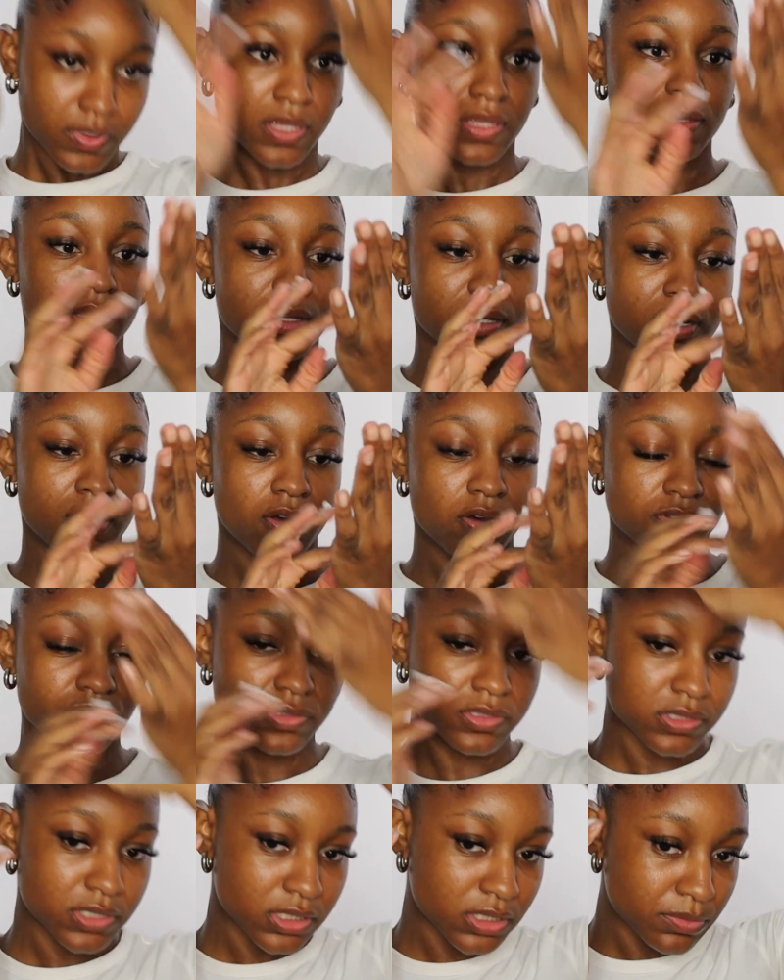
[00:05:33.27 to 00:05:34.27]
And then I also
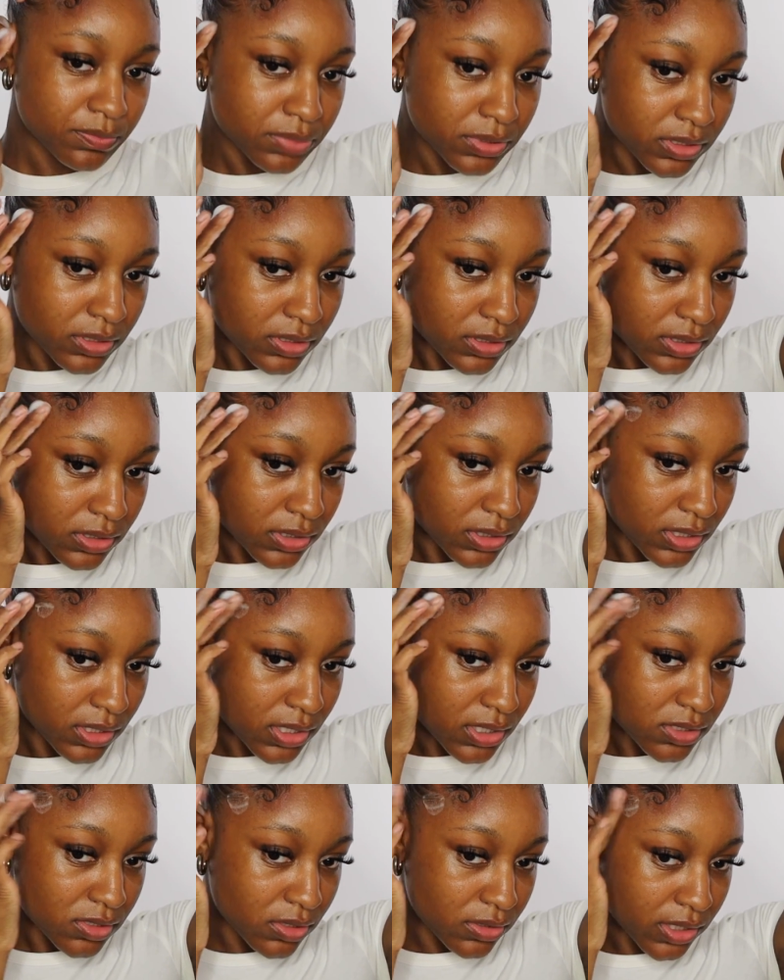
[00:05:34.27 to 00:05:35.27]
just like to put
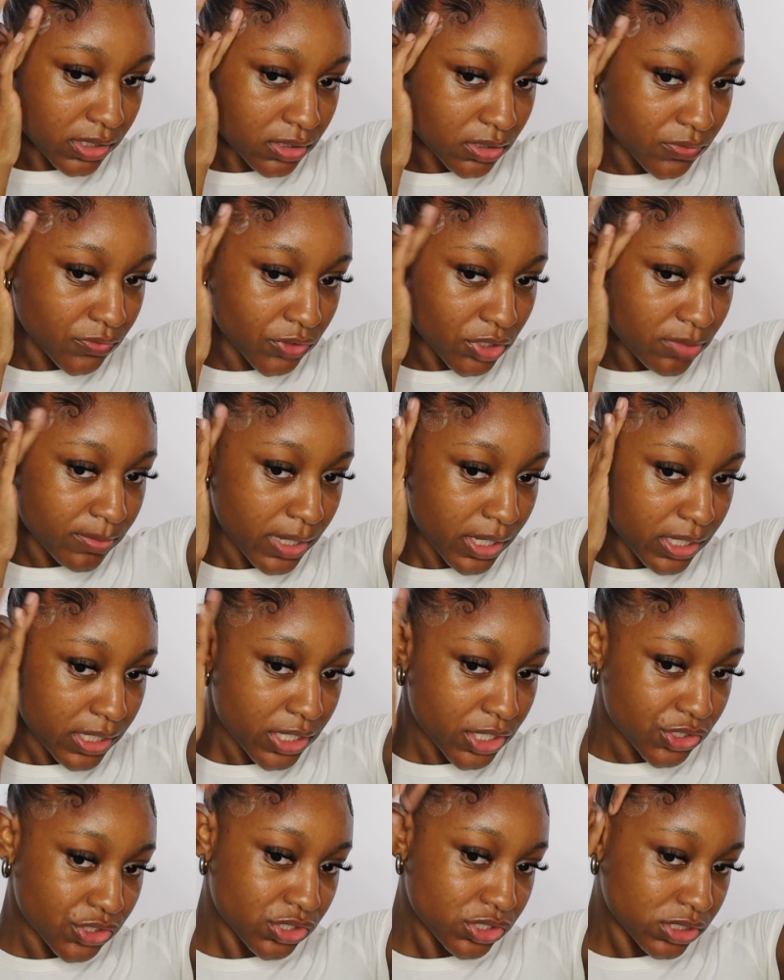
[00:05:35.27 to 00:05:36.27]
this on like the front of my
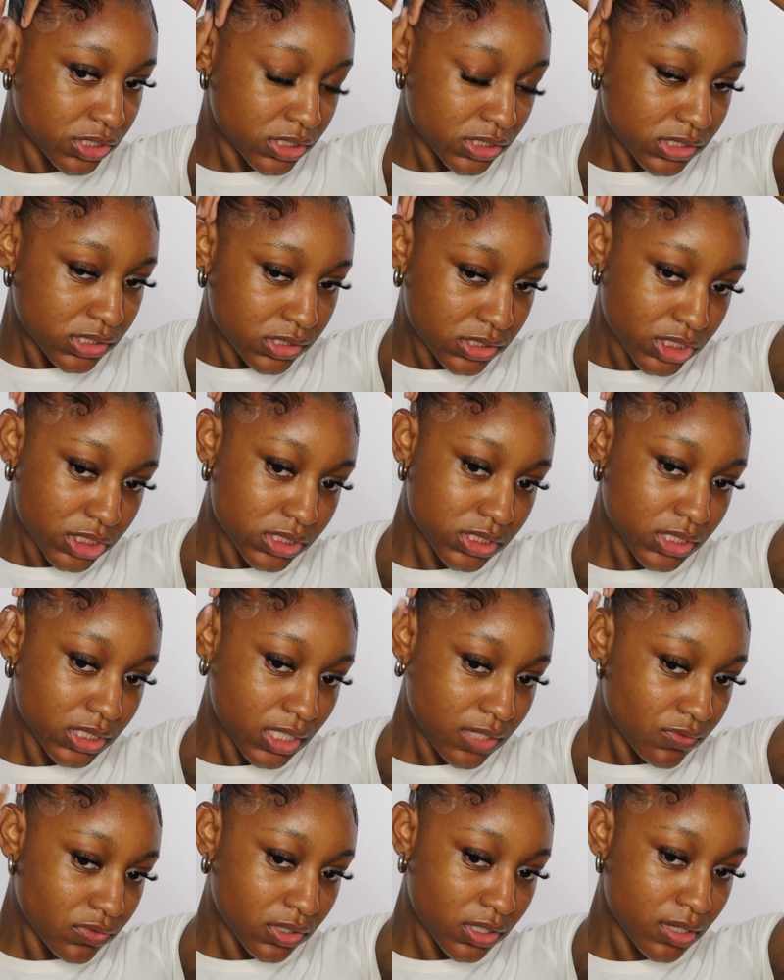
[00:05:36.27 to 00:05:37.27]
edges, just to
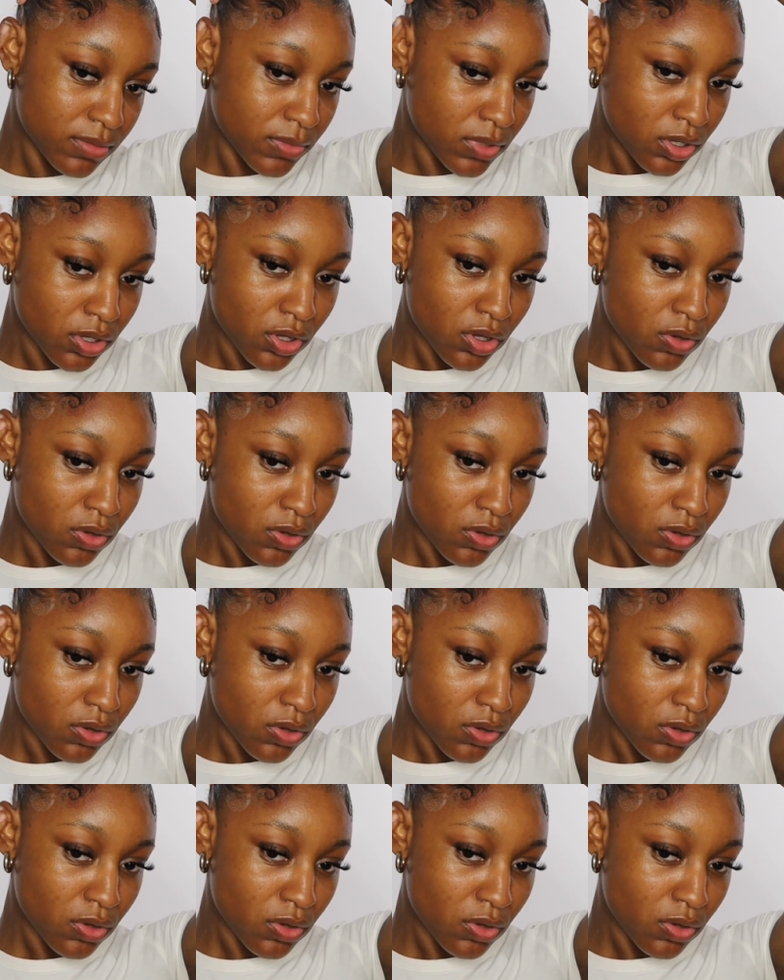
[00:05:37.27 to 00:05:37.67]
give them